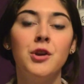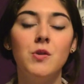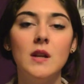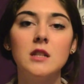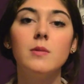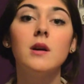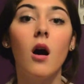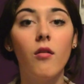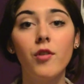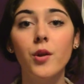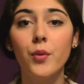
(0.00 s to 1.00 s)
You need to be
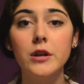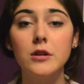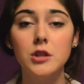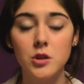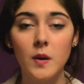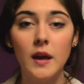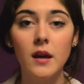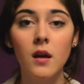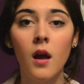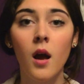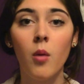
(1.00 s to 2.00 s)
confident in what you're
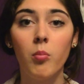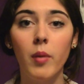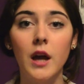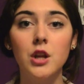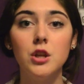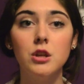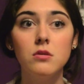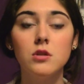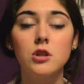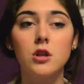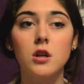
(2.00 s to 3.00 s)
doing, but
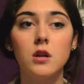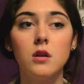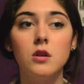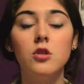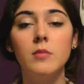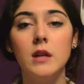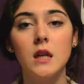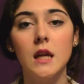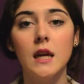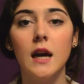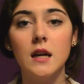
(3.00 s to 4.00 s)
use your
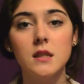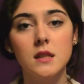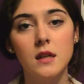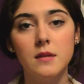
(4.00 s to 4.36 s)
humility as